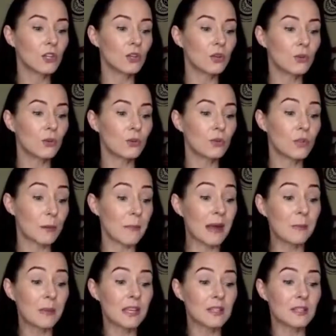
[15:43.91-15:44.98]
There
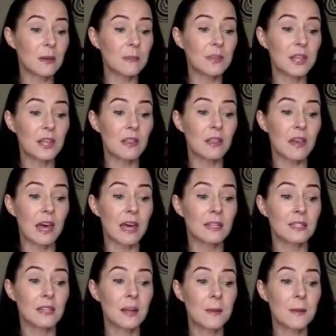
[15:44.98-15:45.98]
might be something that